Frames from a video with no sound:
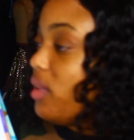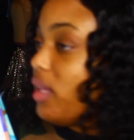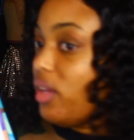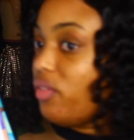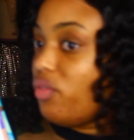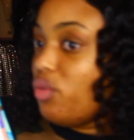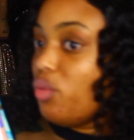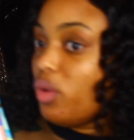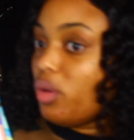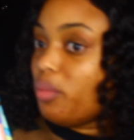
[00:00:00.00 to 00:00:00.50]
Like
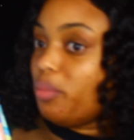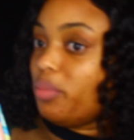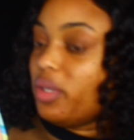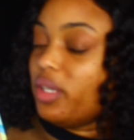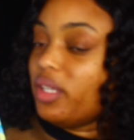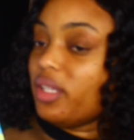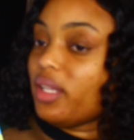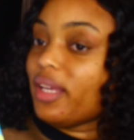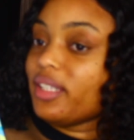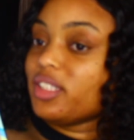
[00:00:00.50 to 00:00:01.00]
if you want to put
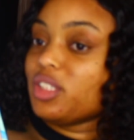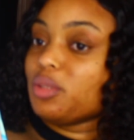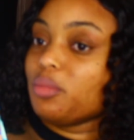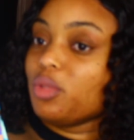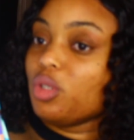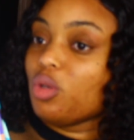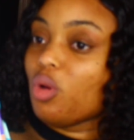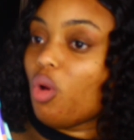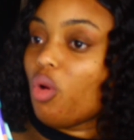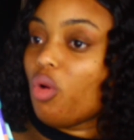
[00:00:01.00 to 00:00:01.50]
in like some
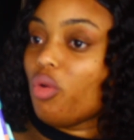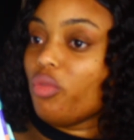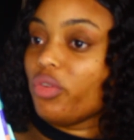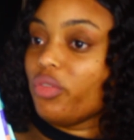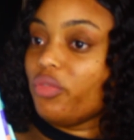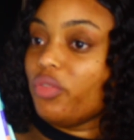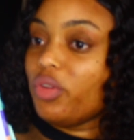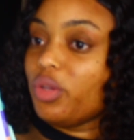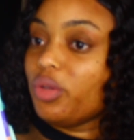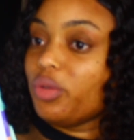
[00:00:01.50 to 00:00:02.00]
little
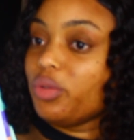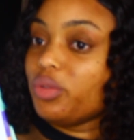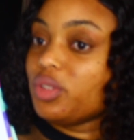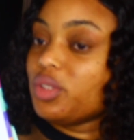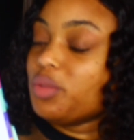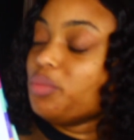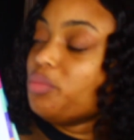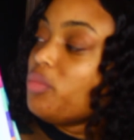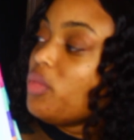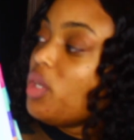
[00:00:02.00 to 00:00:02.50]
overviews,